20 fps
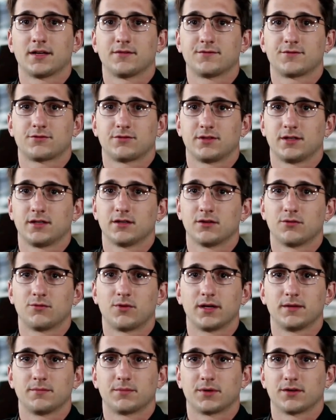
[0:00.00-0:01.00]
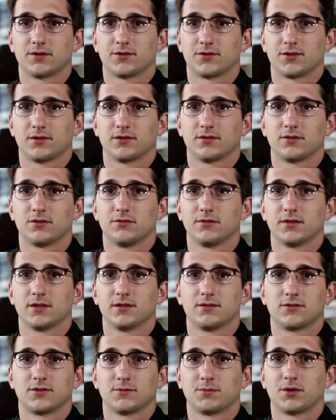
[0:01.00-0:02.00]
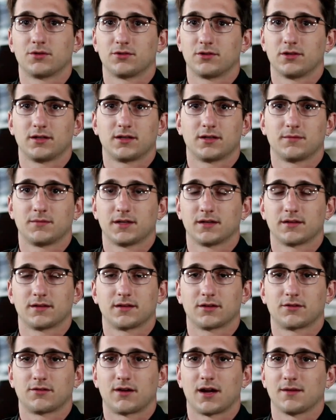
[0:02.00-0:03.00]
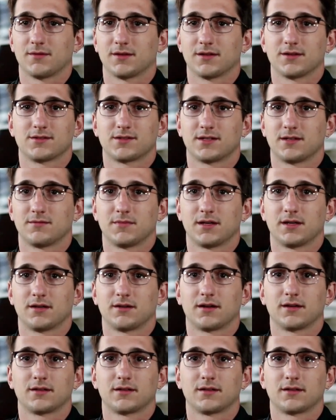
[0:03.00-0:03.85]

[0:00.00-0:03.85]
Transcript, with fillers: have treated a white person who had supposedly committed the crime in the same manner.